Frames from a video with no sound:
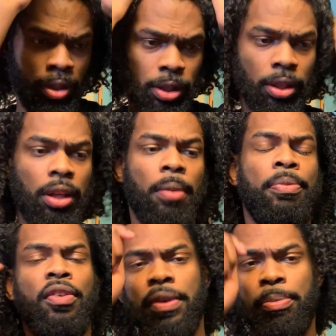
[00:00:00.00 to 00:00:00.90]
the little
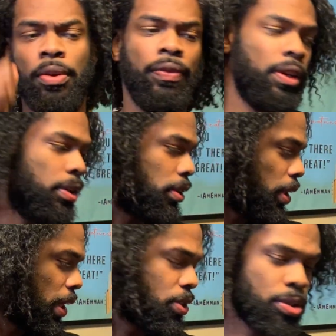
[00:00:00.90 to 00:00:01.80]
poofy,
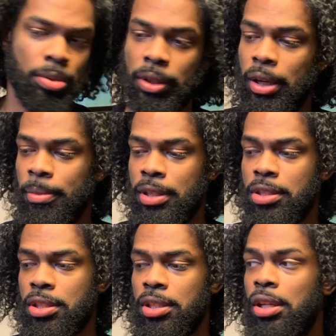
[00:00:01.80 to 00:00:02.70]
and I'll show you what that
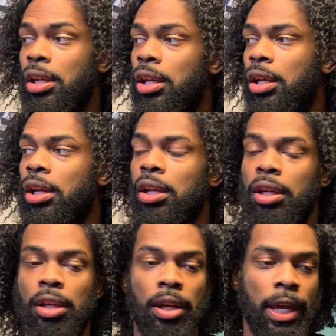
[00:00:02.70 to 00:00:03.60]
means,
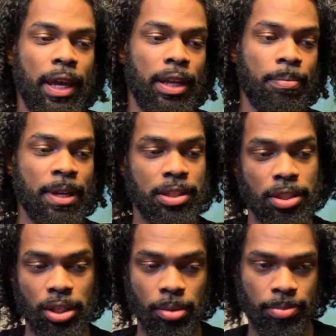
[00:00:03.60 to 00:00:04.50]
and it messes
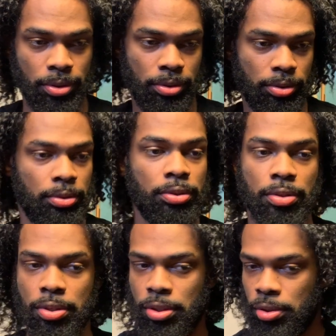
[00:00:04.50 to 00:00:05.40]
it up.
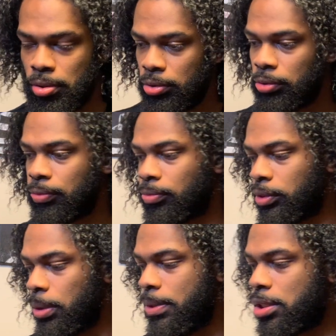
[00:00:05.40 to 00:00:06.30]
So
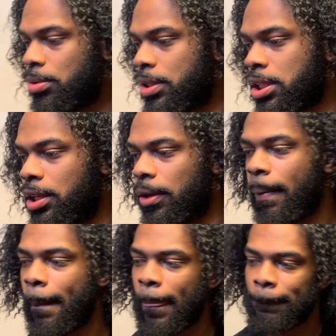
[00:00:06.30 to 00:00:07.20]
let me just do this here.
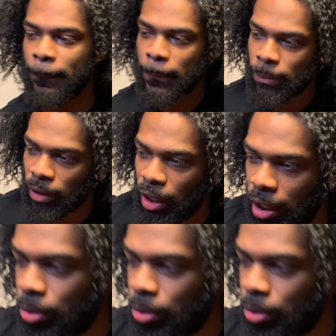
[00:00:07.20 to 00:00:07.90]
I don't